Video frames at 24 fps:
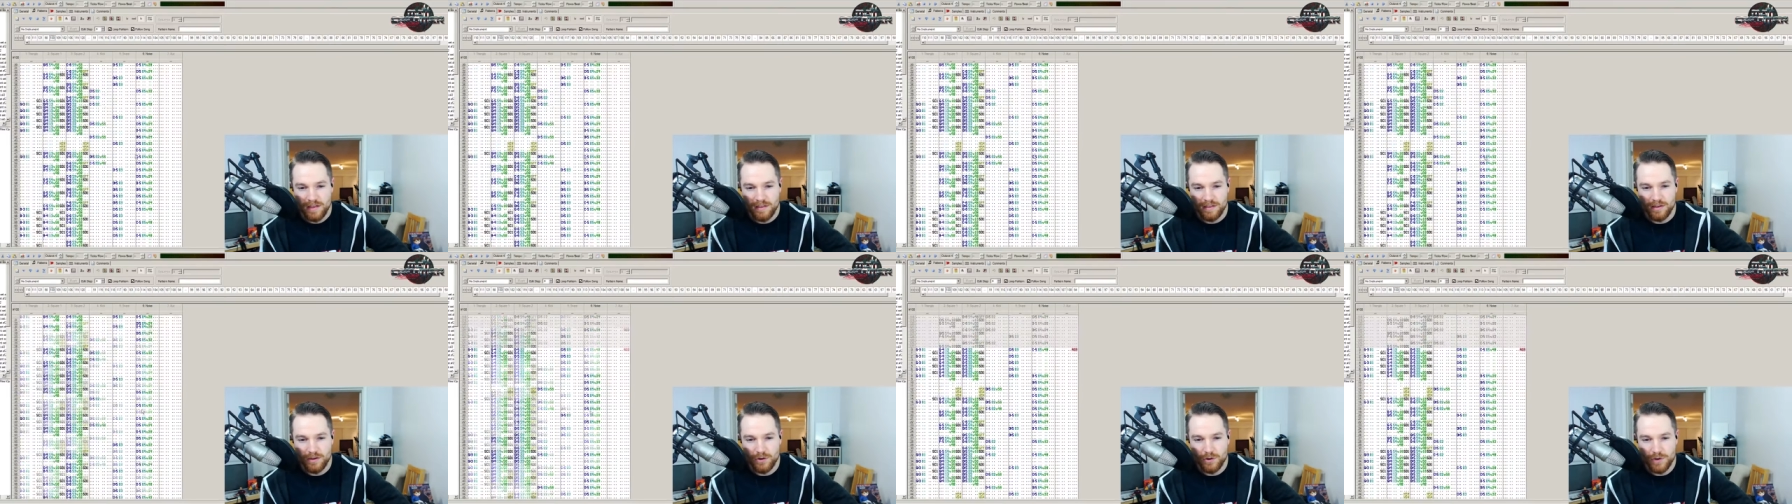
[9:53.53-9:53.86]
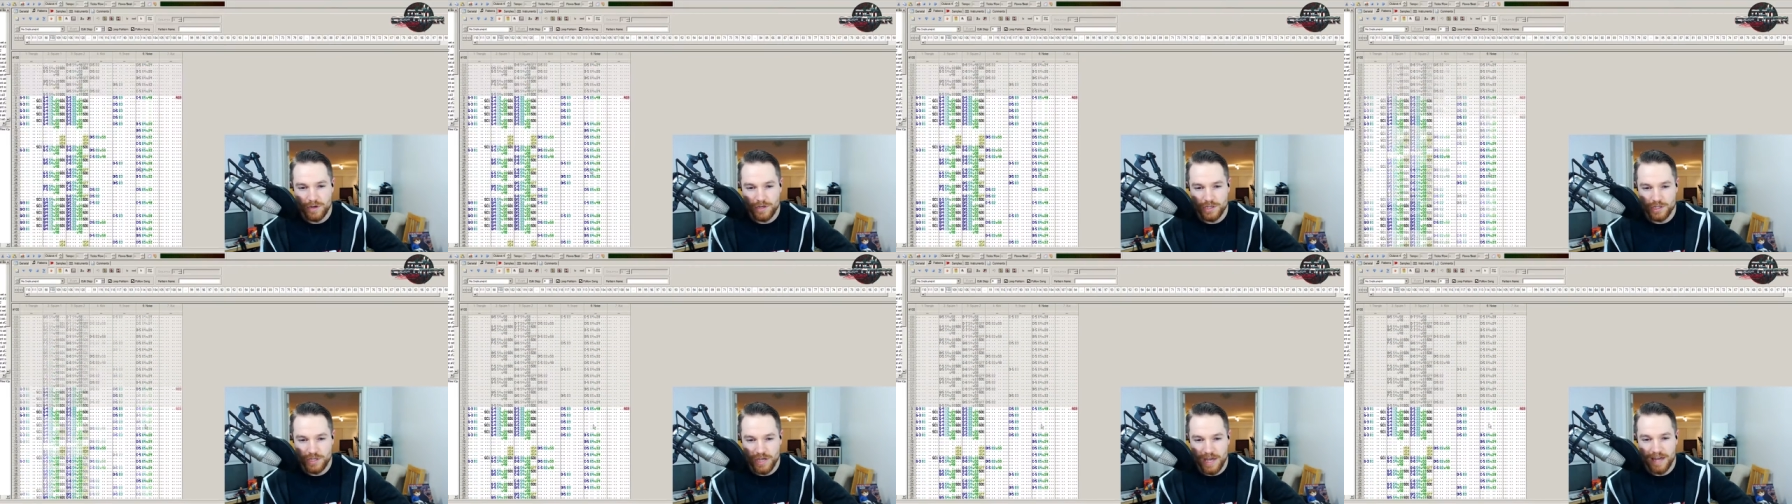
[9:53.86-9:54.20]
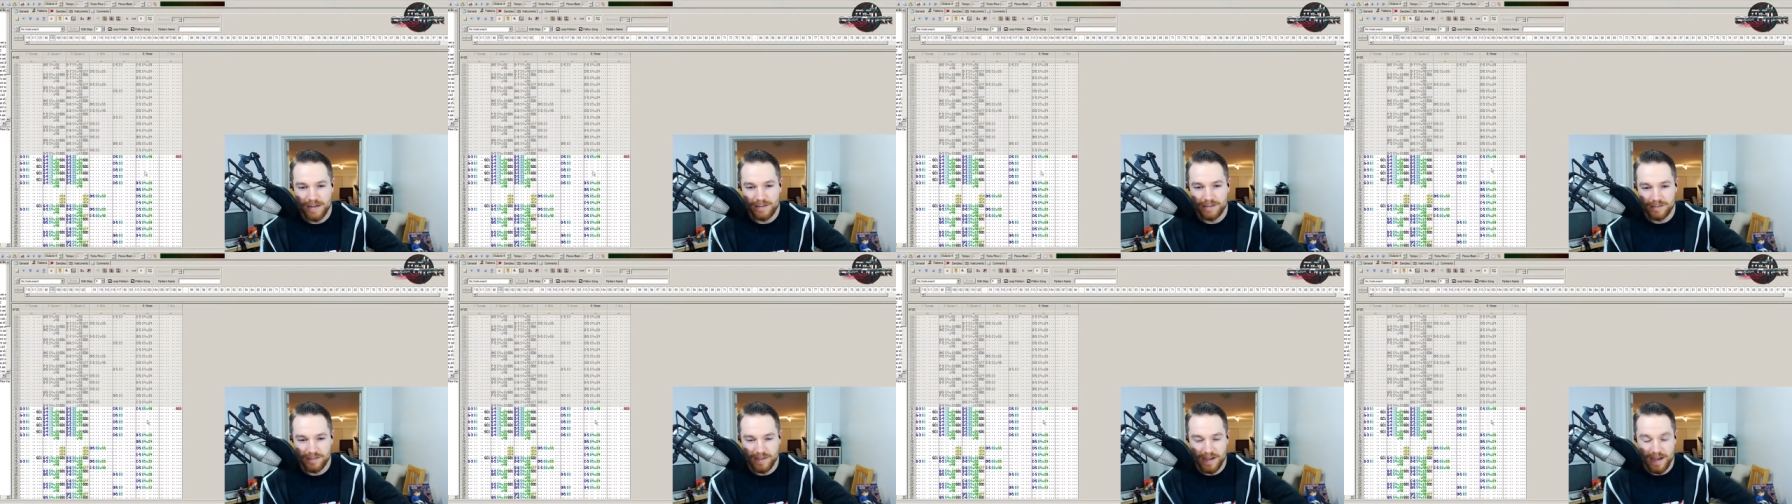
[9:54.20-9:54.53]
the noise
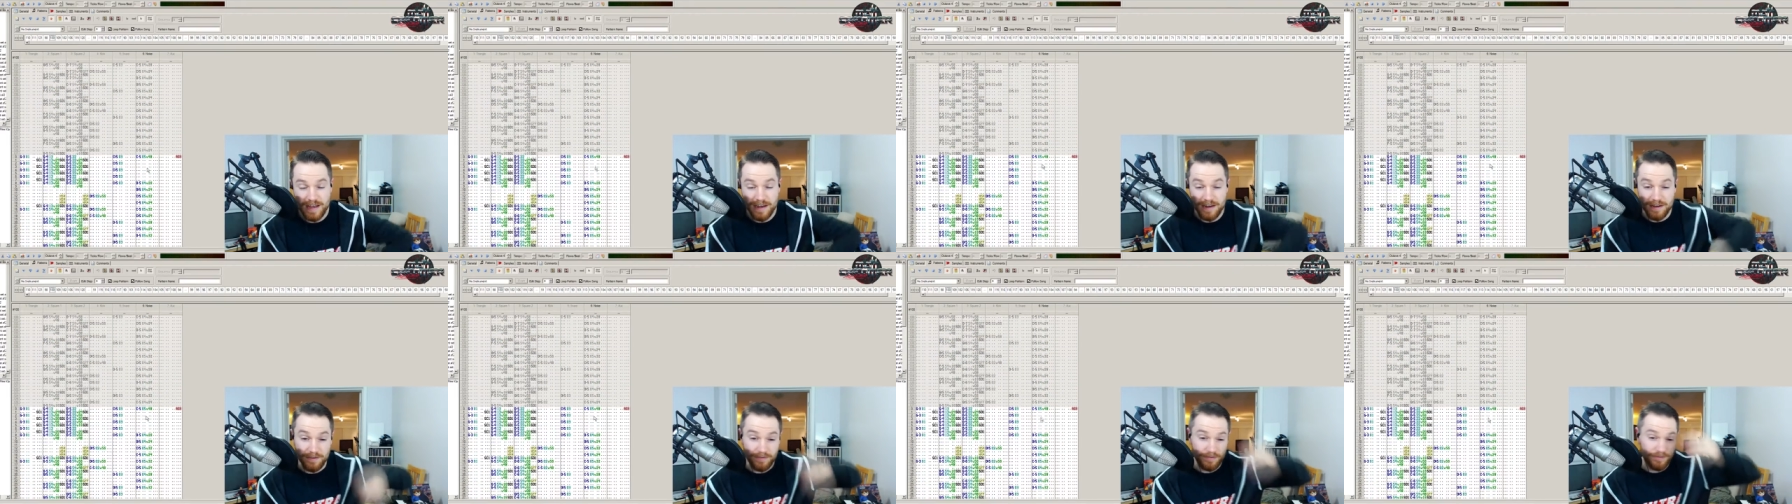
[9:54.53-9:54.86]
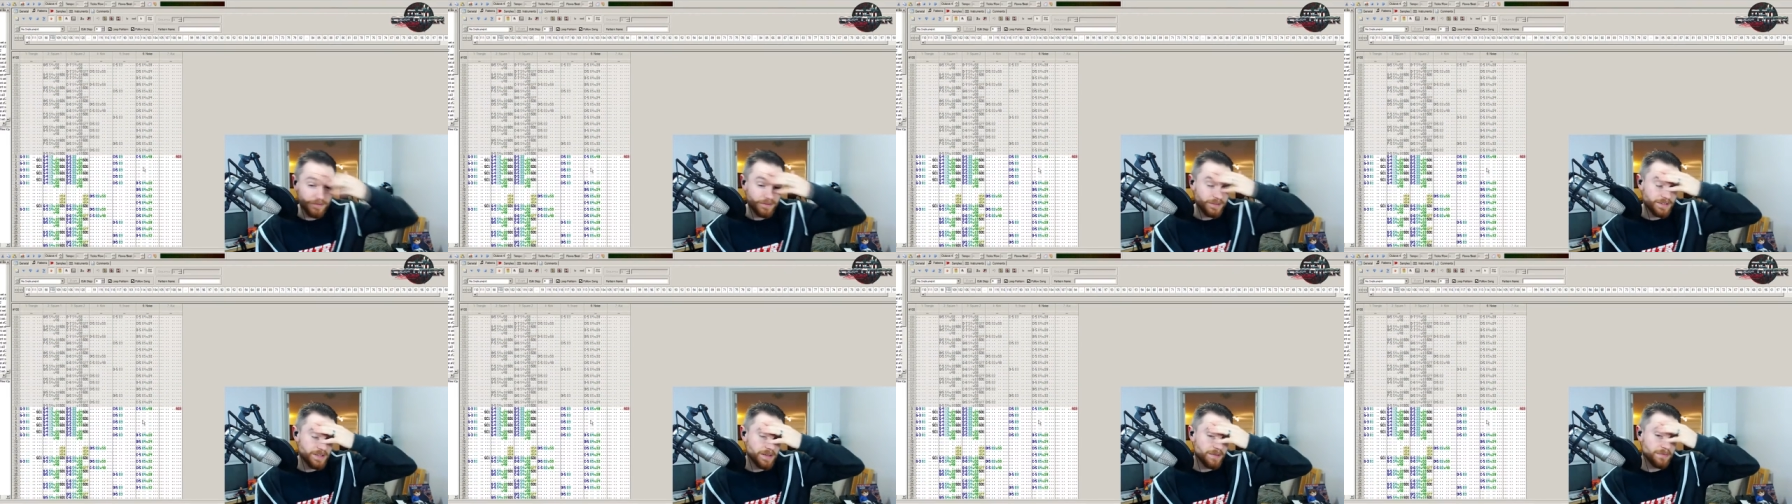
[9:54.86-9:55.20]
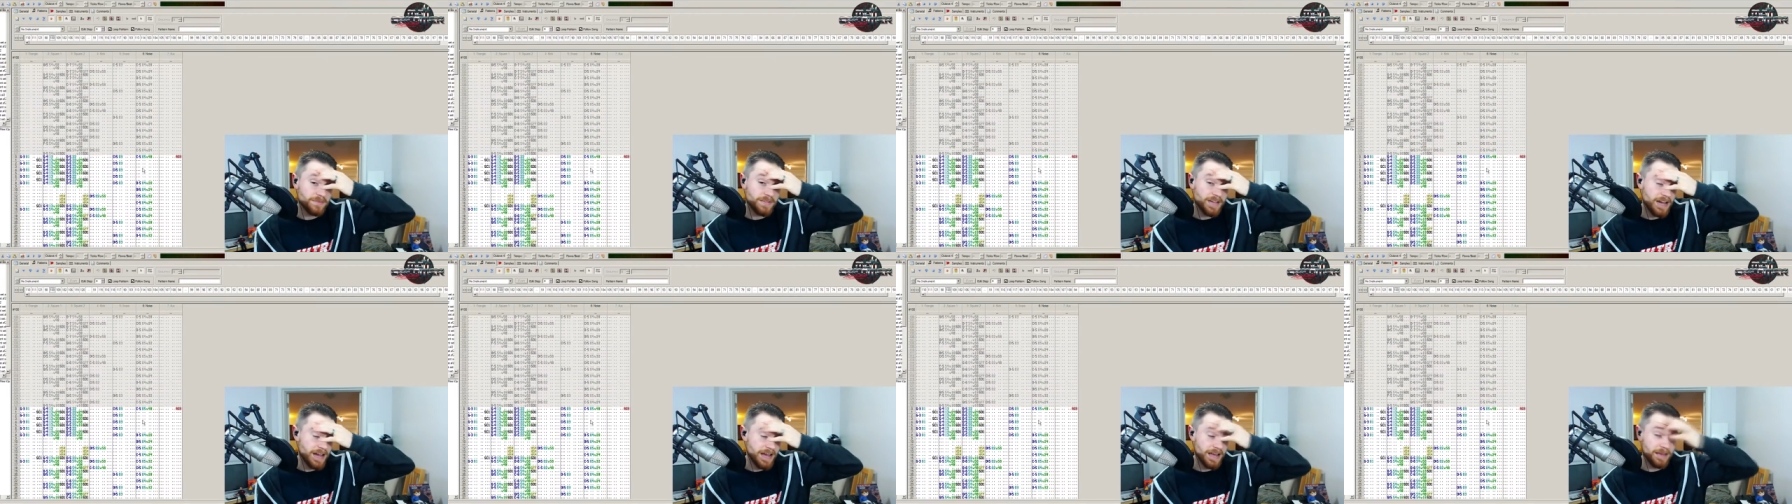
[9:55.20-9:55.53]
channel is kind of
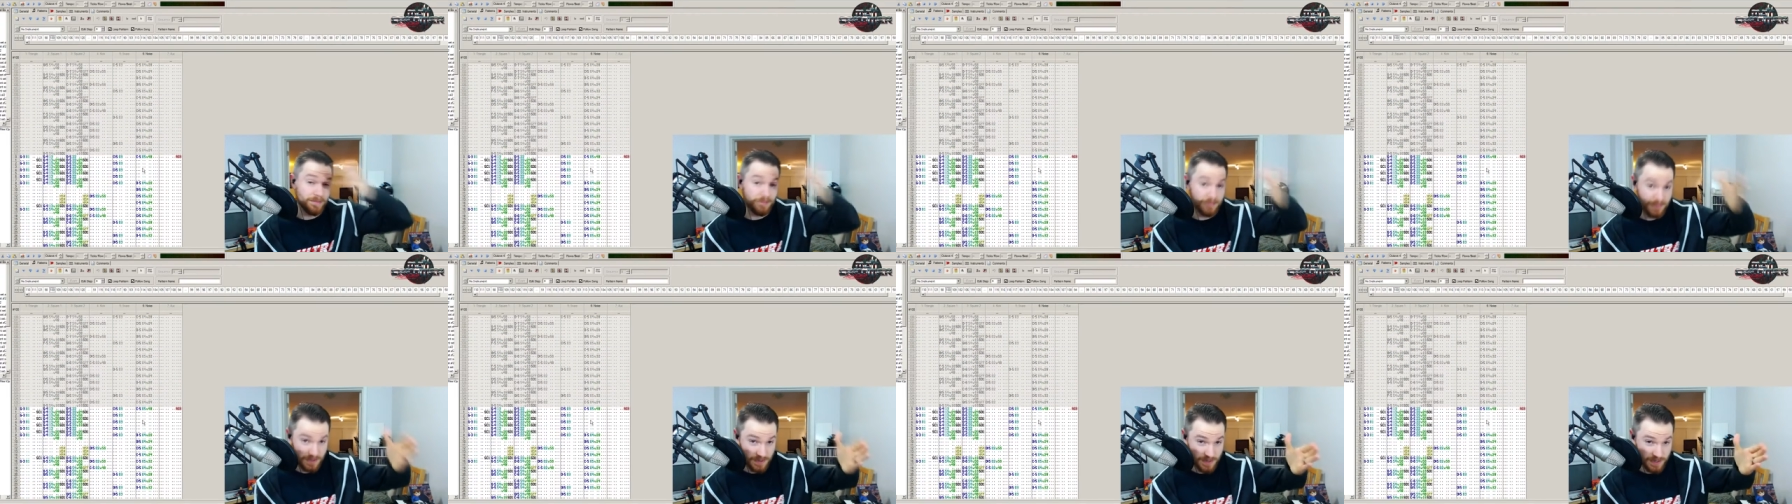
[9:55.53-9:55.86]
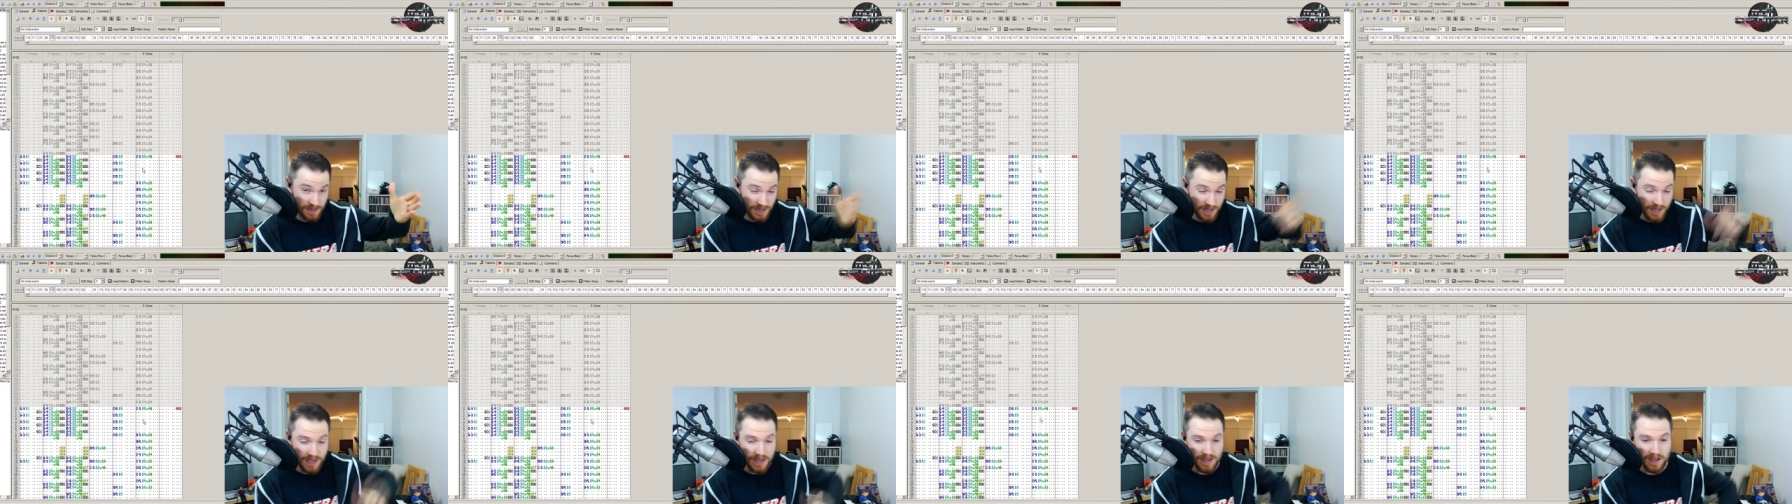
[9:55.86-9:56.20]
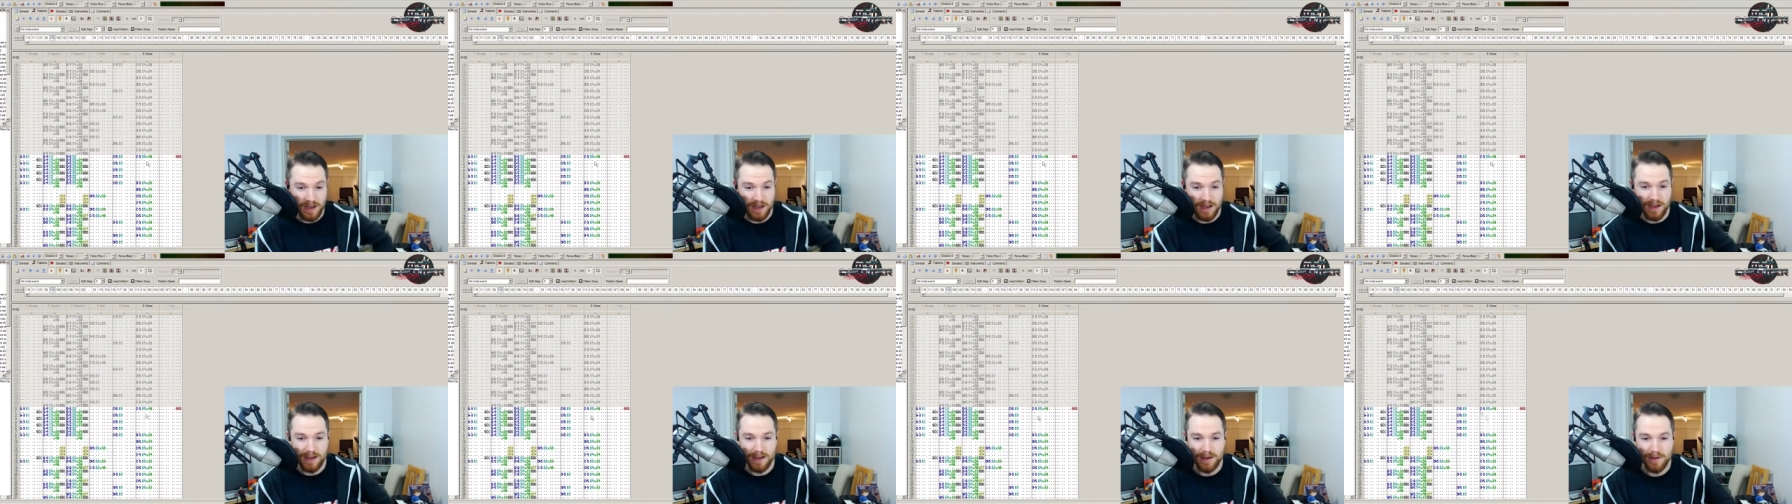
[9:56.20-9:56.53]
sometimes
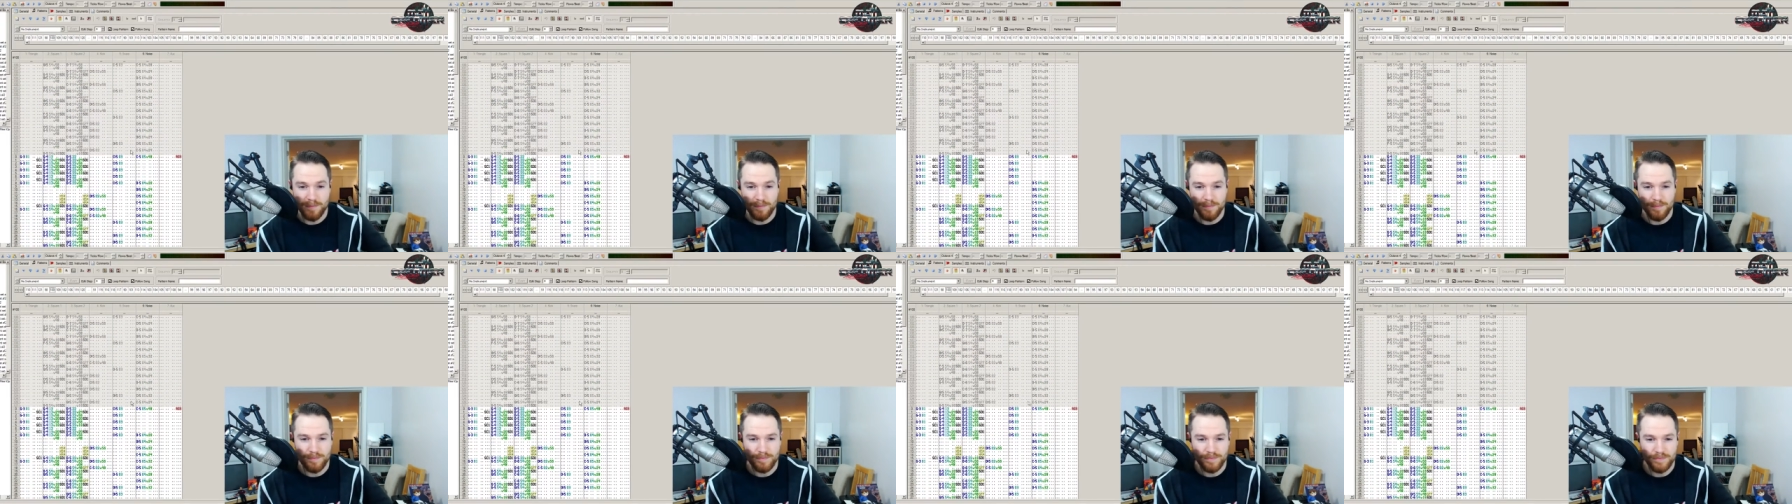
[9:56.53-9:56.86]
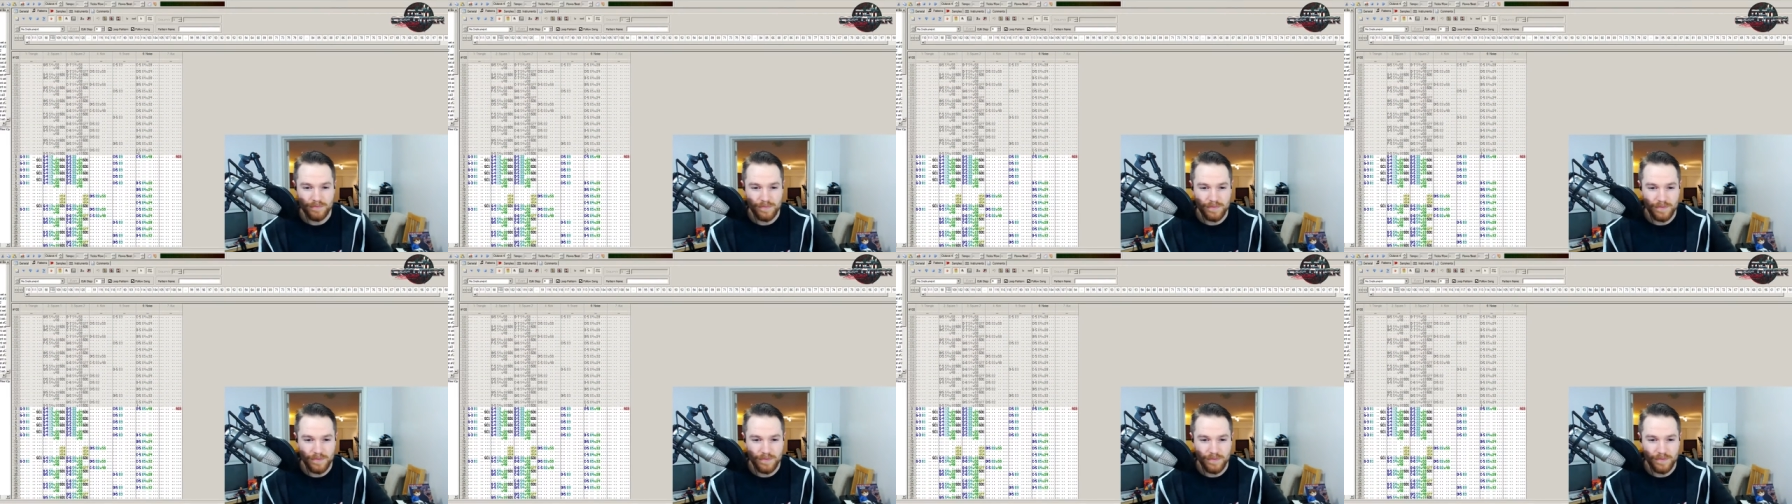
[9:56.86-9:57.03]
um,